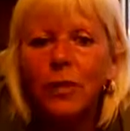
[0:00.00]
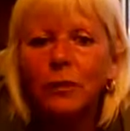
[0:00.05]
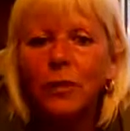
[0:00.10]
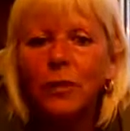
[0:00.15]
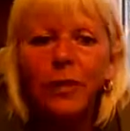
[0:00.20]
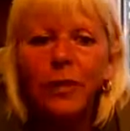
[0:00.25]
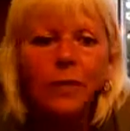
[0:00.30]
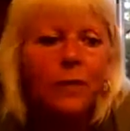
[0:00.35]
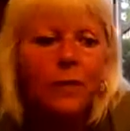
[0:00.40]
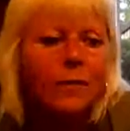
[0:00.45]
around
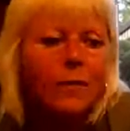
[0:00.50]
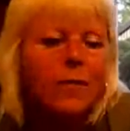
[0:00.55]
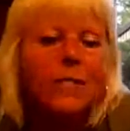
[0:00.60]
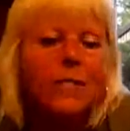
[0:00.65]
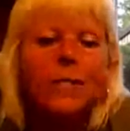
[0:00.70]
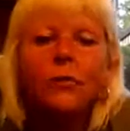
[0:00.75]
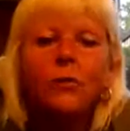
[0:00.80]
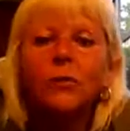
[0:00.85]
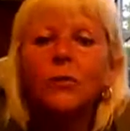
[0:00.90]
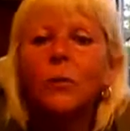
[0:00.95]
England. They're
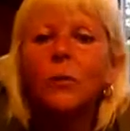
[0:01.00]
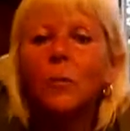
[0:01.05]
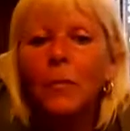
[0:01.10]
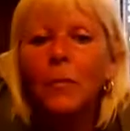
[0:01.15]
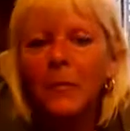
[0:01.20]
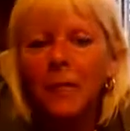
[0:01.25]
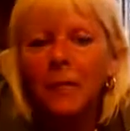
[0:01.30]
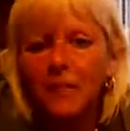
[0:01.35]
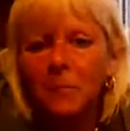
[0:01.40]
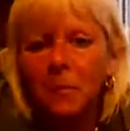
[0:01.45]
still doing
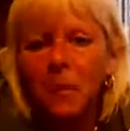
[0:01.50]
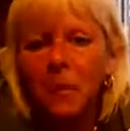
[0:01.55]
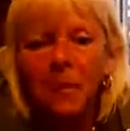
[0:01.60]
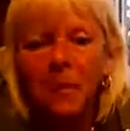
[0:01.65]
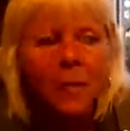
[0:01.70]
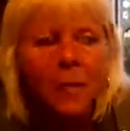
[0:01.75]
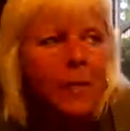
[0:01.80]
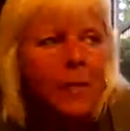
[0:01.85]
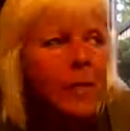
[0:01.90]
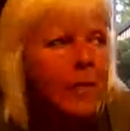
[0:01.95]

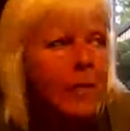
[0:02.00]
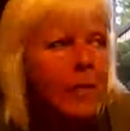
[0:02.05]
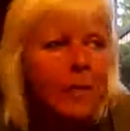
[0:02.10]
pantomime.